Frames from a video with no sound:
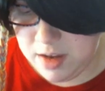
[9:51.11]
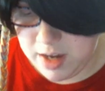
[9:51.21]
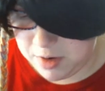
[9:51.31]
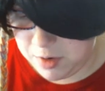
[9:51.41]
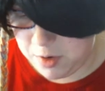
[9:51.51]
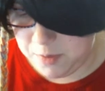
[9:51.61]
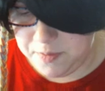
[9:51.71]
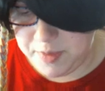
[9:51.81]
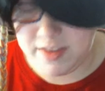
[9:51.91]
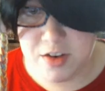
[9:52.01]
I don't know,
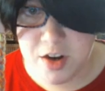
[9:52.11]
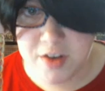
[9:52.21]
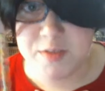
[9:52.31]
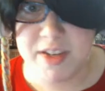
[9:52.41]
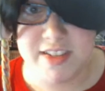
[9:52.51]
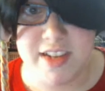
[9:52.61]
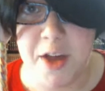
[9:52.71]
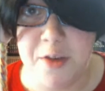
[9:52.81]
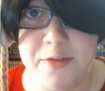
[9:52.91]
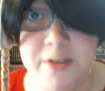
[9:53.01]
as an artist
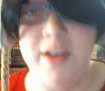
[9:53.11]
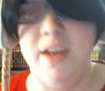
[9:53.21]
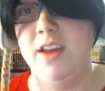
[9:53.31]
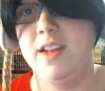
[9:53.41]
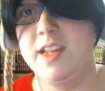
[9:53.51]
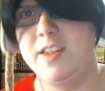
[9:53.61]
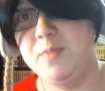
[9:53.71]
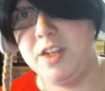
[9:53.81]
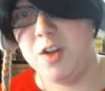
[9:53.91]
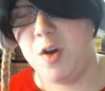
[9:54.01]
myself, lets
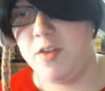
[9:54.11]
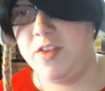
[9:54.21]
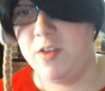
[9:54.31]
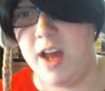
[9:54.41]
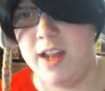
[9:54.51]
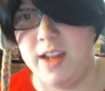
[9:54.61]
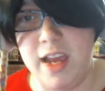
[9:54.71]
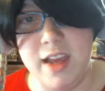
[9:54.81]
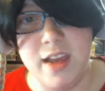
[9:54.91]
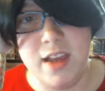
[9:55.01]
me know that they're not,
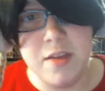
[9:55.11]
like,